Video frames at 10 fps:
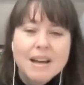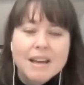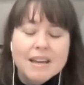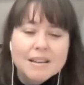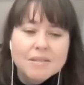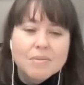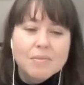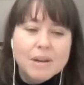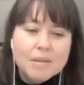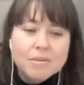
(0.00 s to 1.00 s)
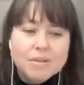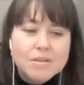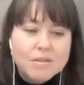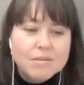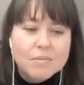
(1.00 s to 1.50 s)
And what I was
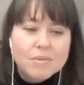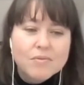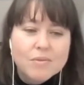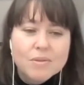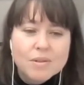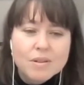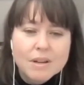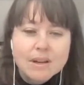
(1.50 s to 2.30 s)
doing before,